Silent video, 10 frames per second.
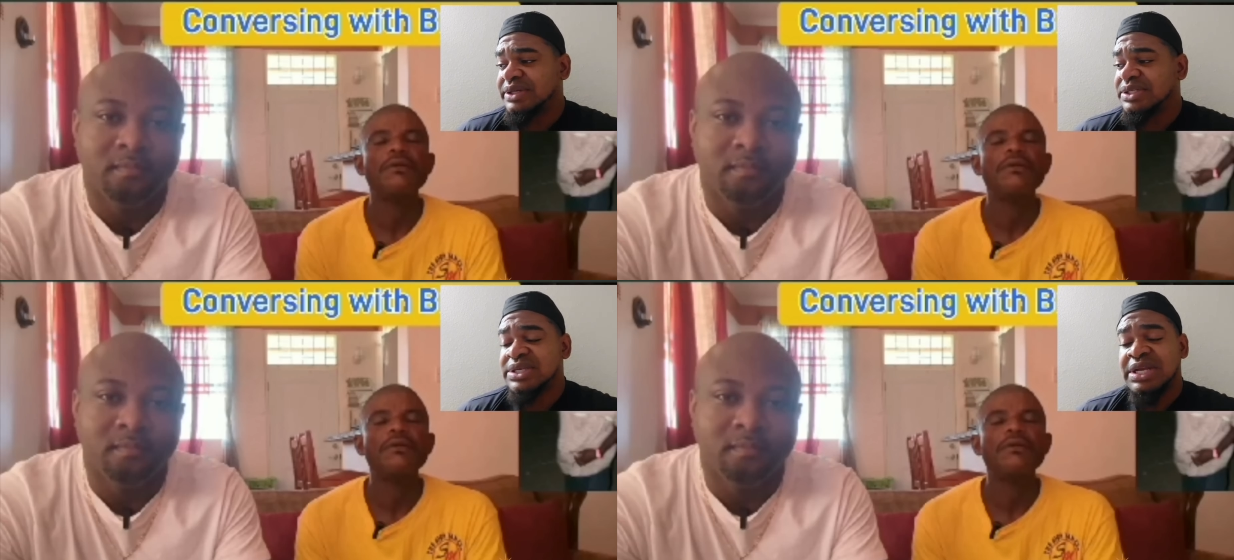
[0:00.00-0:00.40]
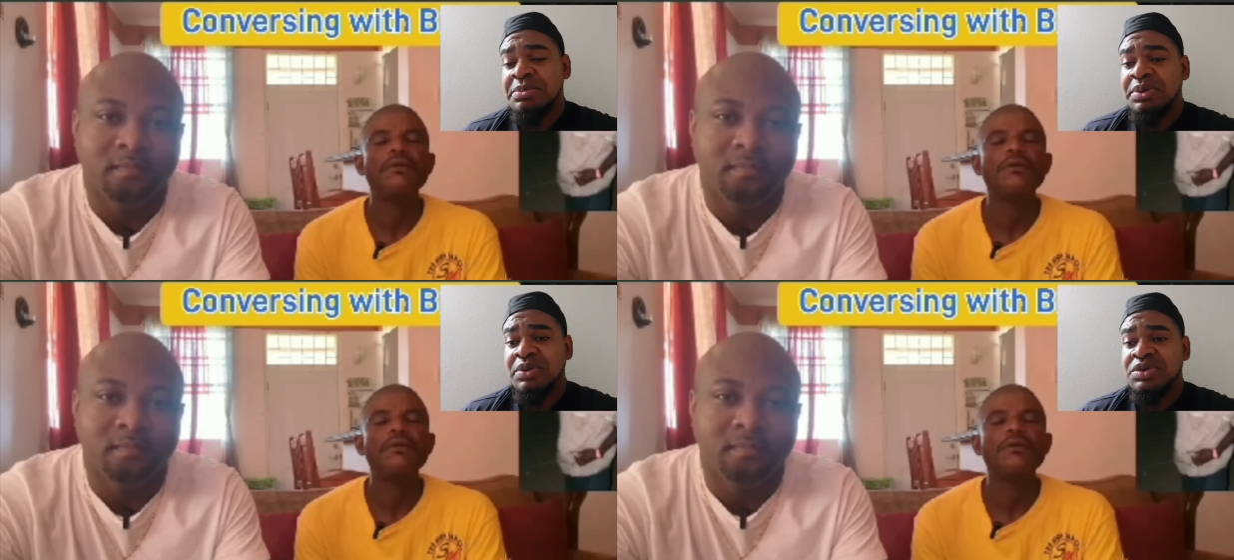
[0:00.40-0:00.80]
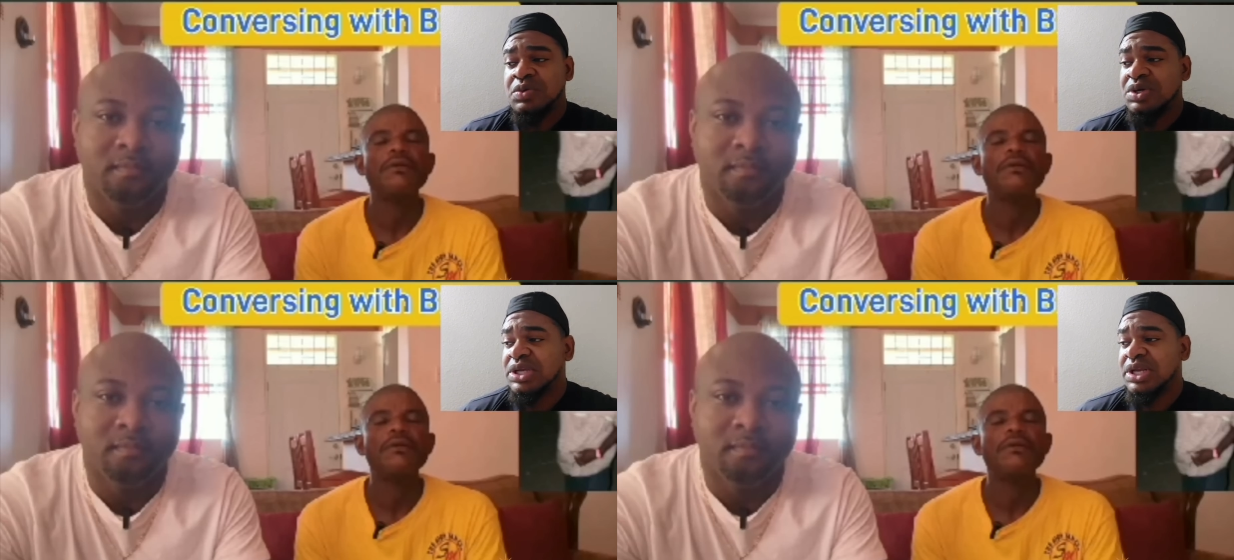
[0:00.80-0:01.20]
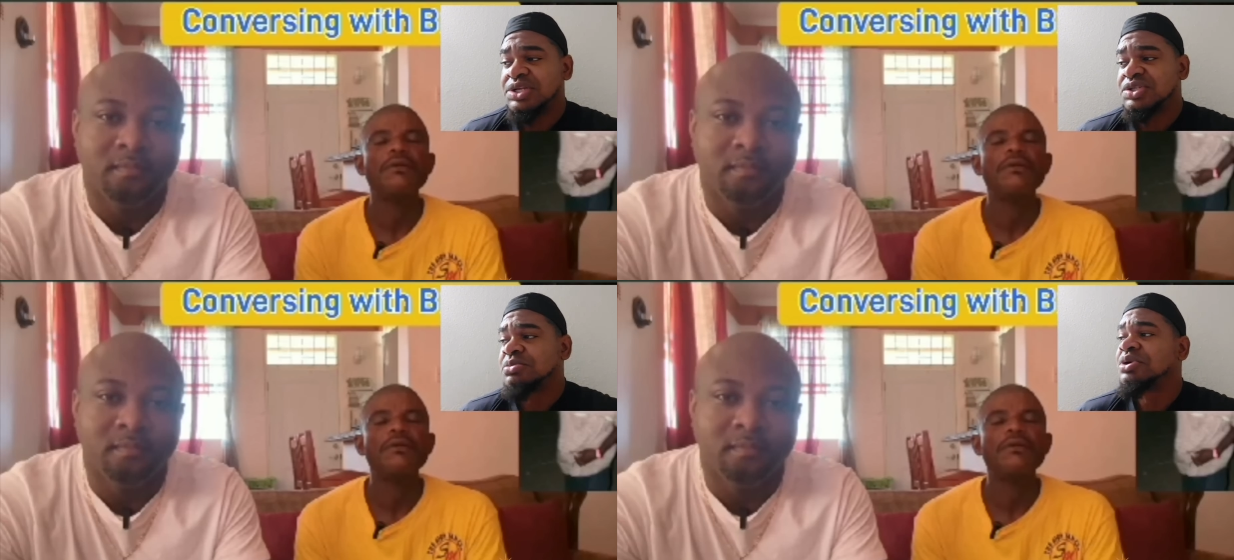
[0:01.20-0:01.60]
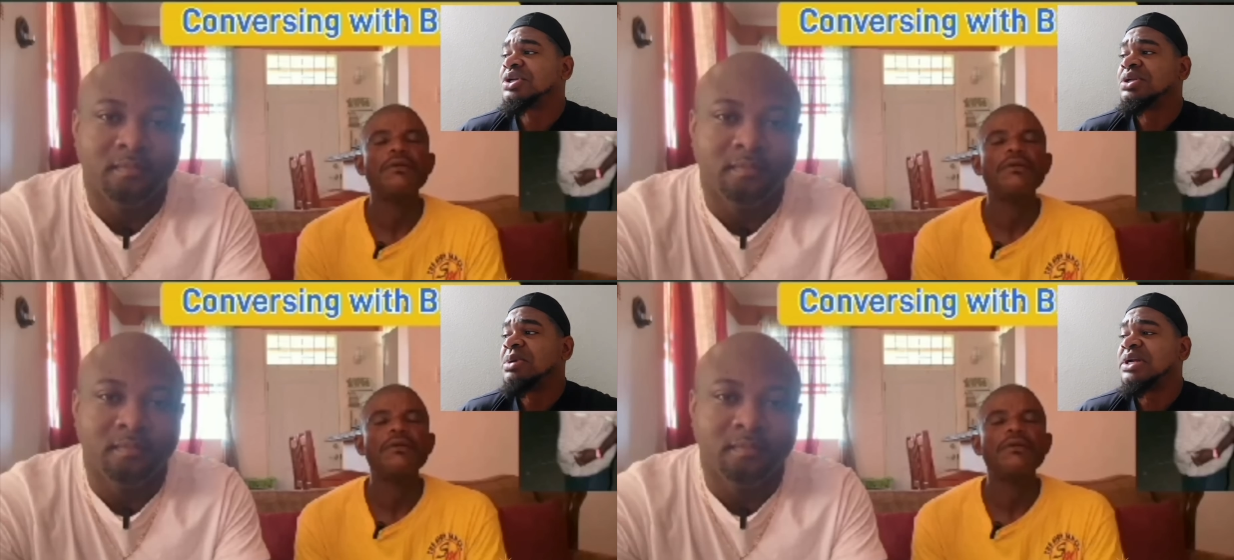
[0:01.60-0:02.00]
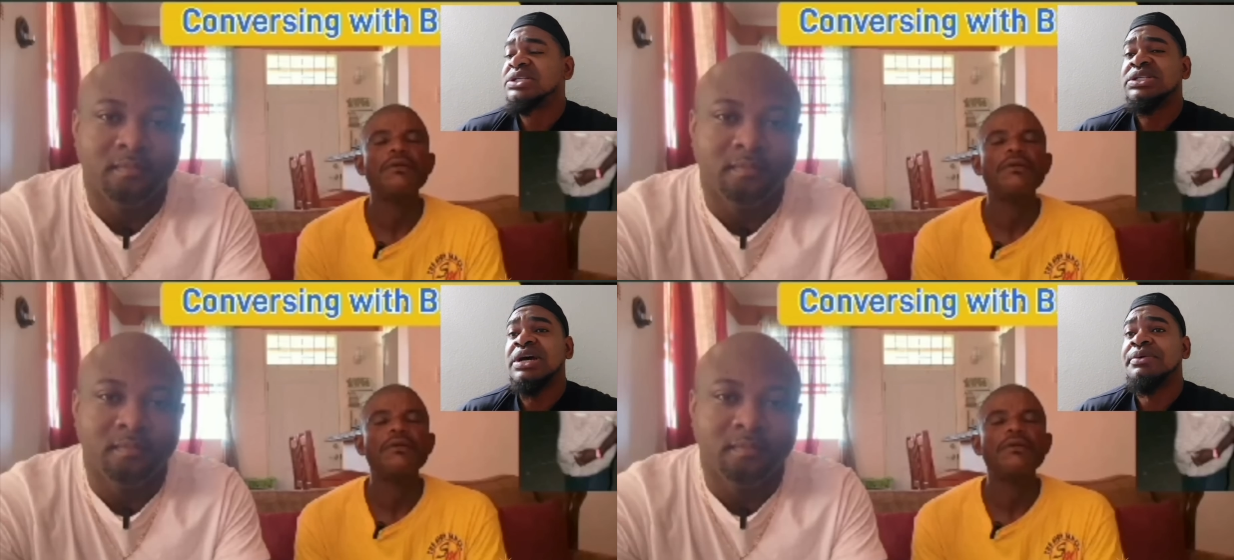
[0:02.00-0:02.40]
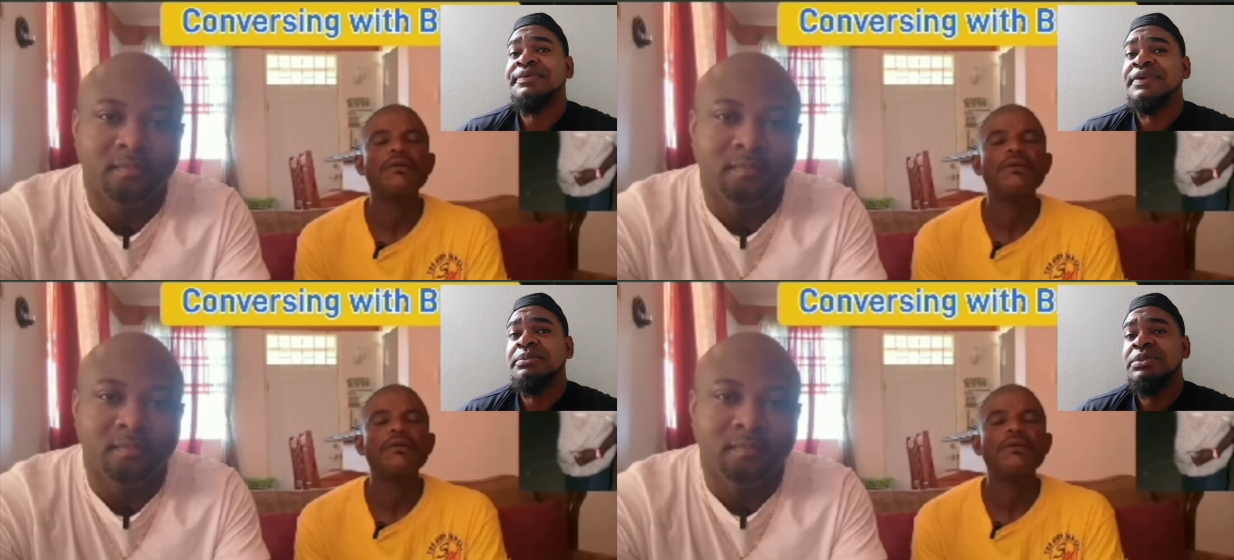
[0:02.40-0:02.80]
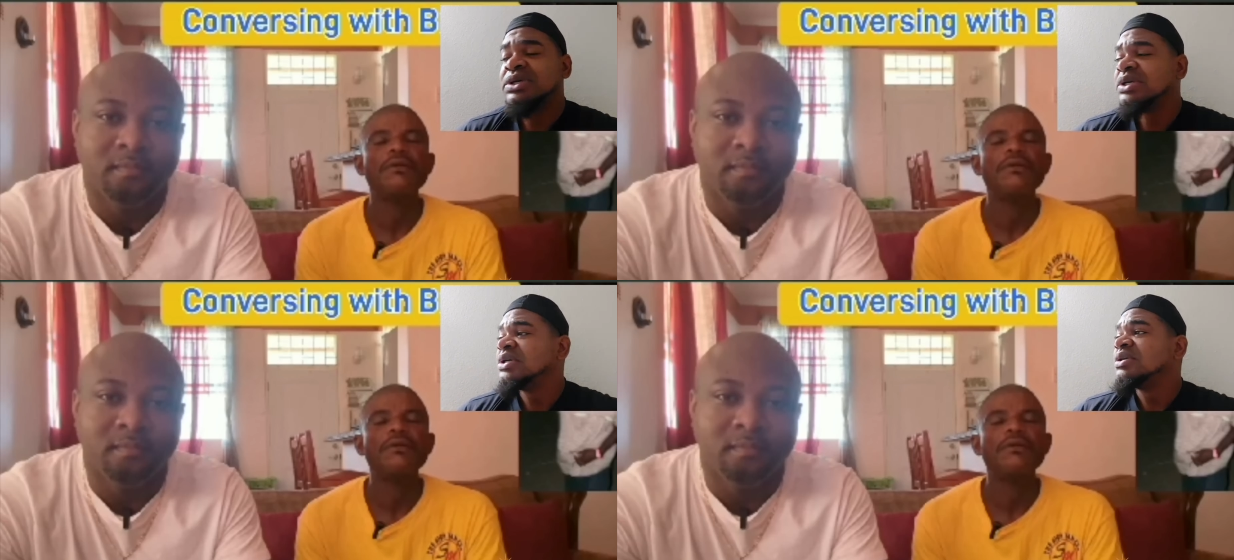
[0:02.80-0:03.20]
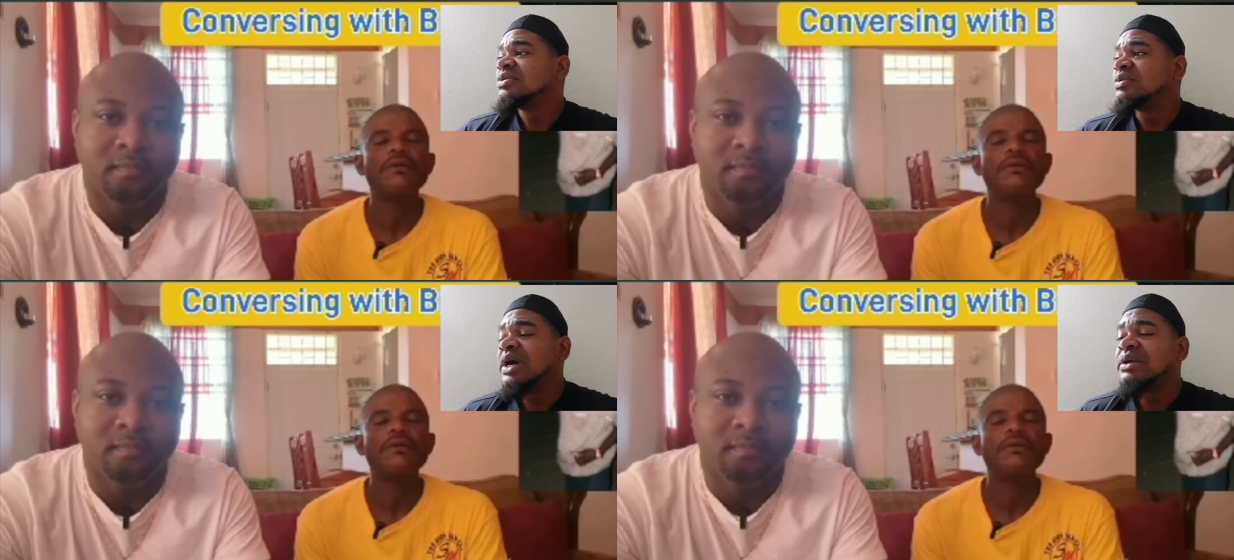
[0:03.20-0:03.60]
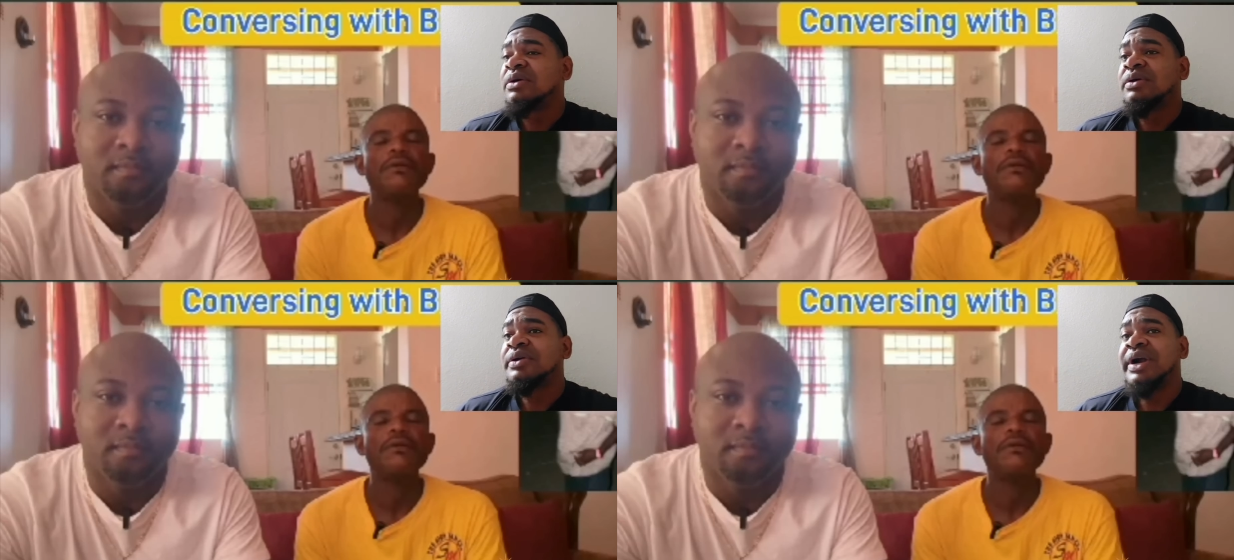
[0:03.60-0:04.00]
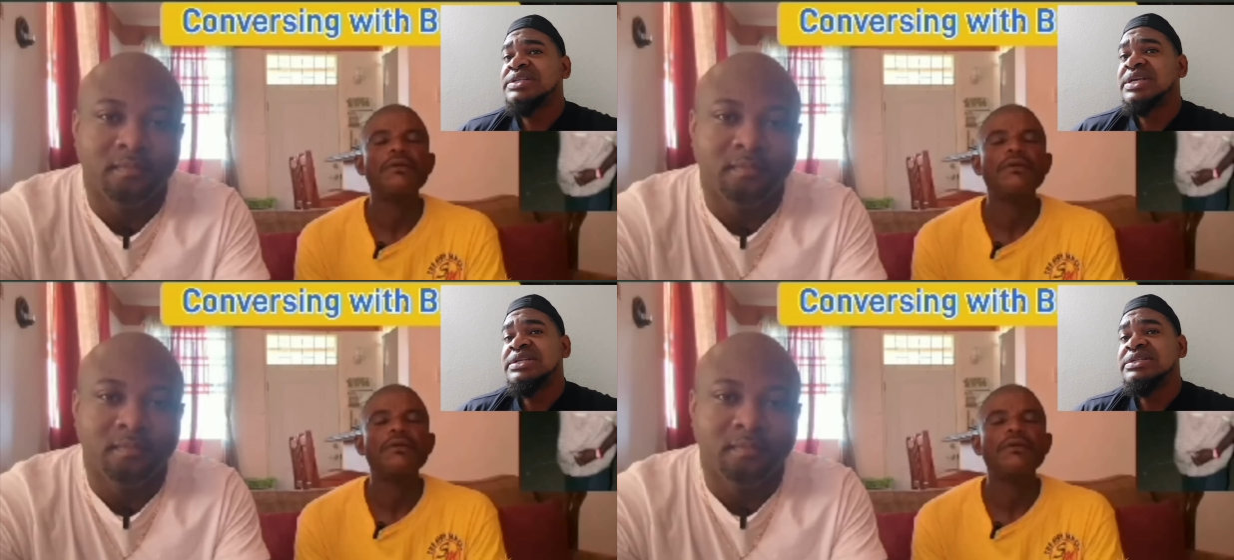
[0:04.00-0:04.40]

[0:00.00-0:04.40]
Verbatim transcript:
Speaker 1: this NEP was working he used to bring the Matilda with him to go and cut grass and